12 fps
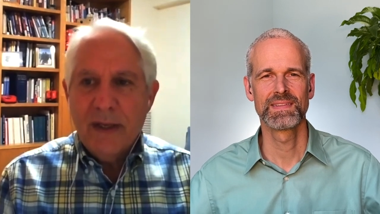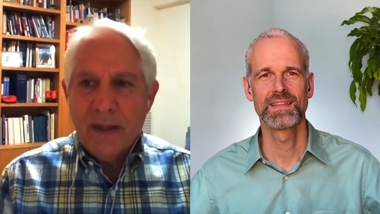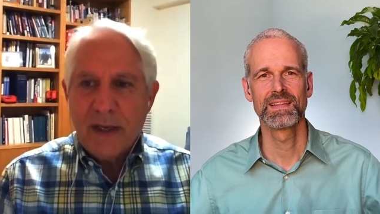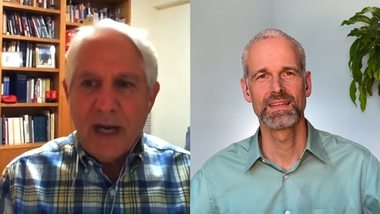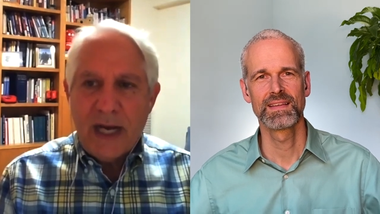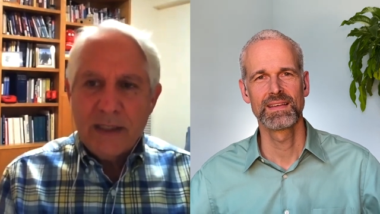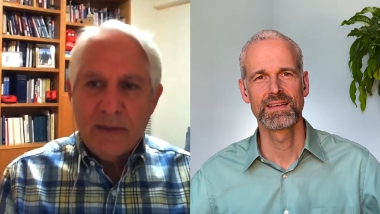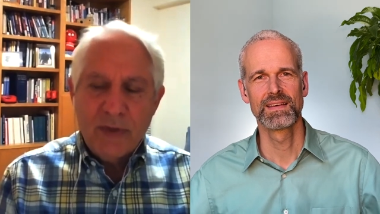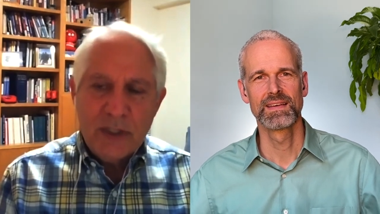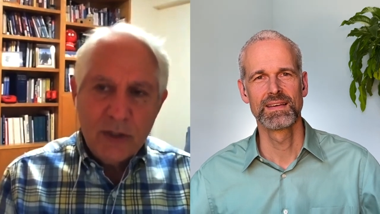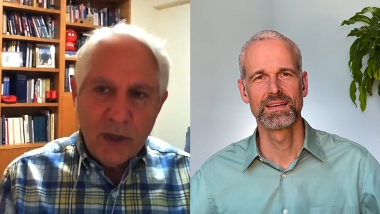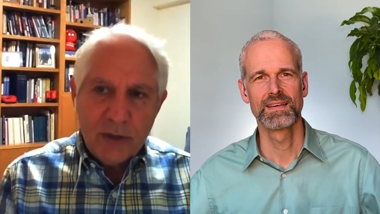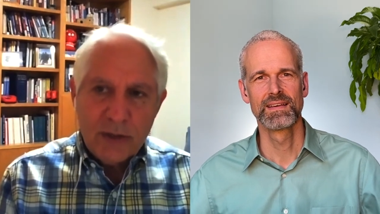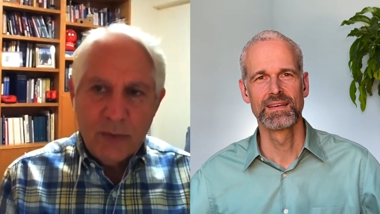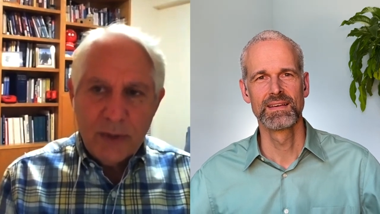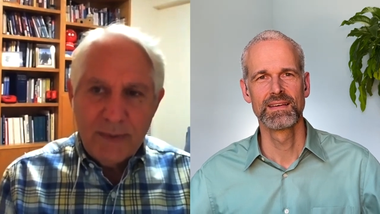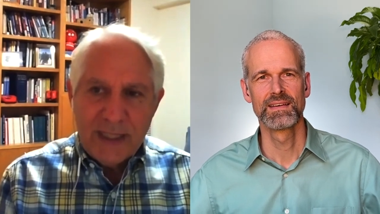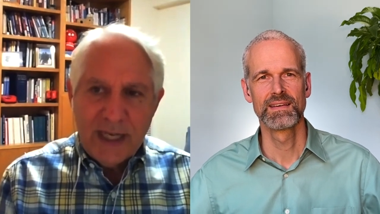Speaker 1: The kinds of research that
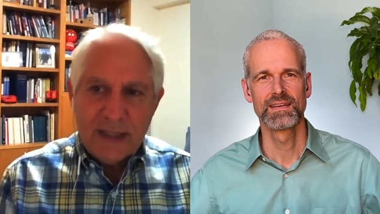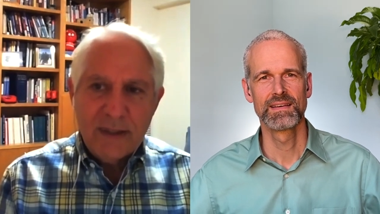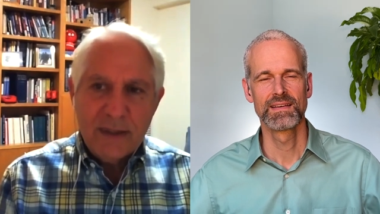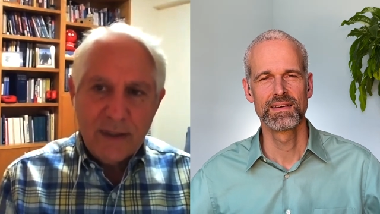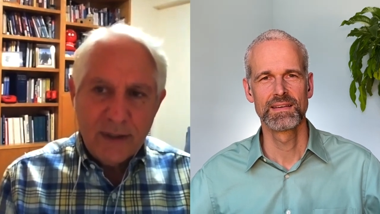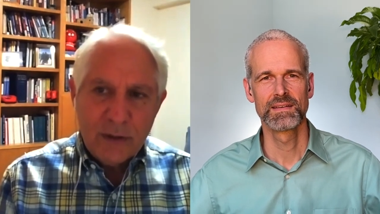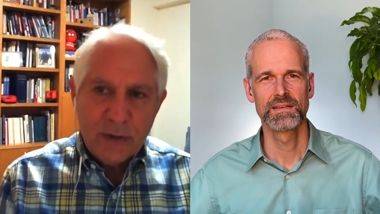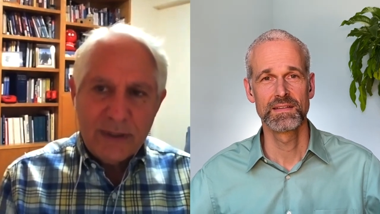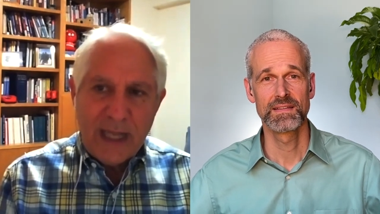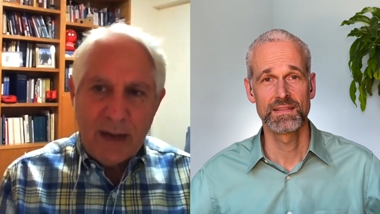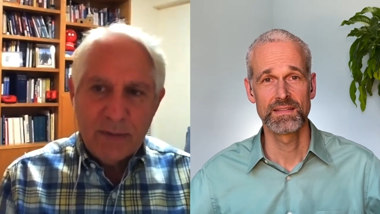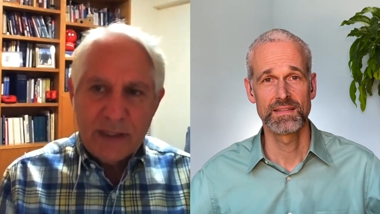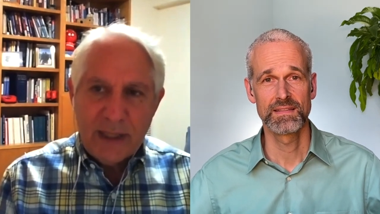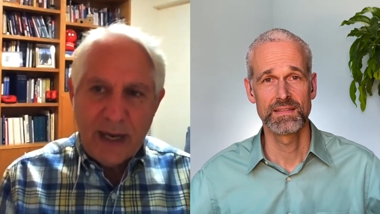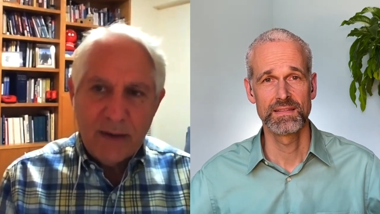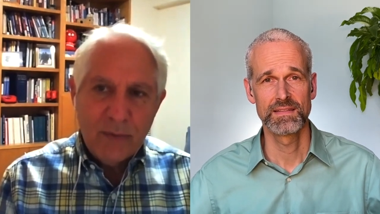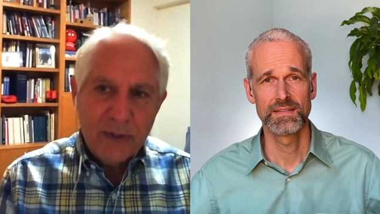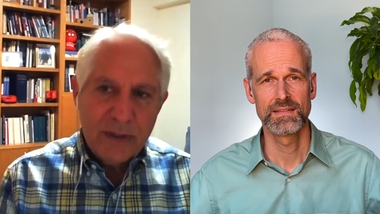would have been necessary to establish
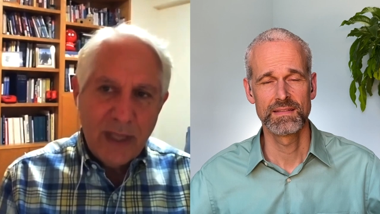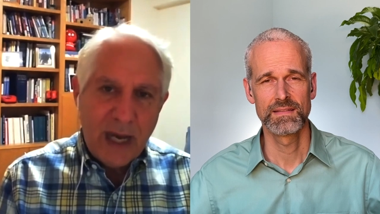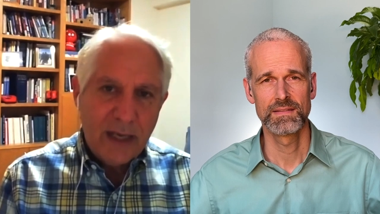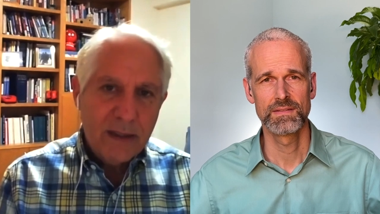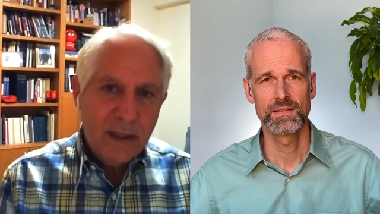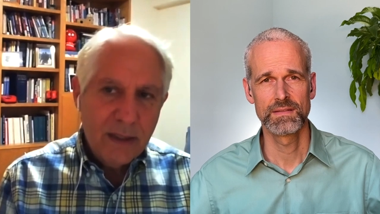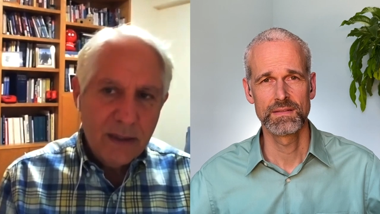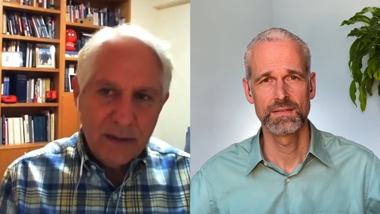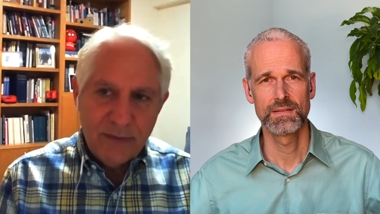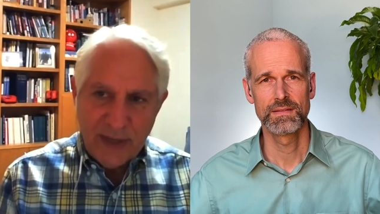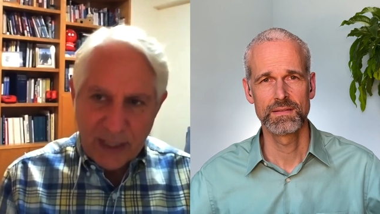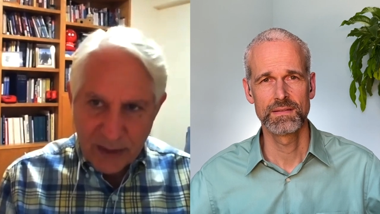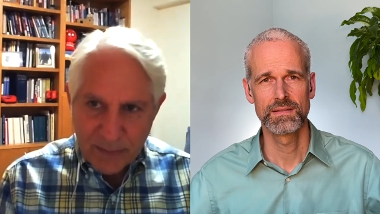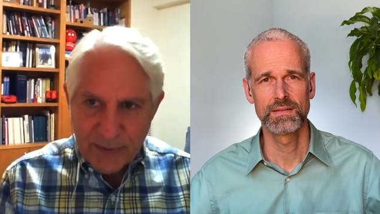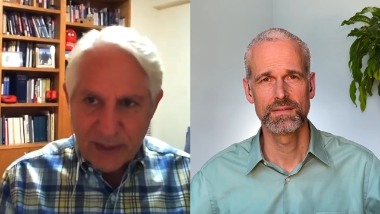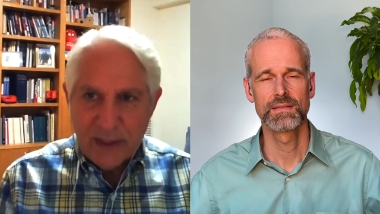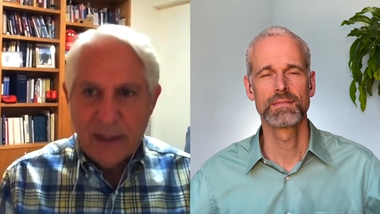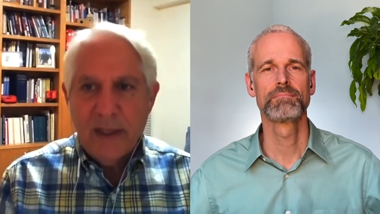that was not developed.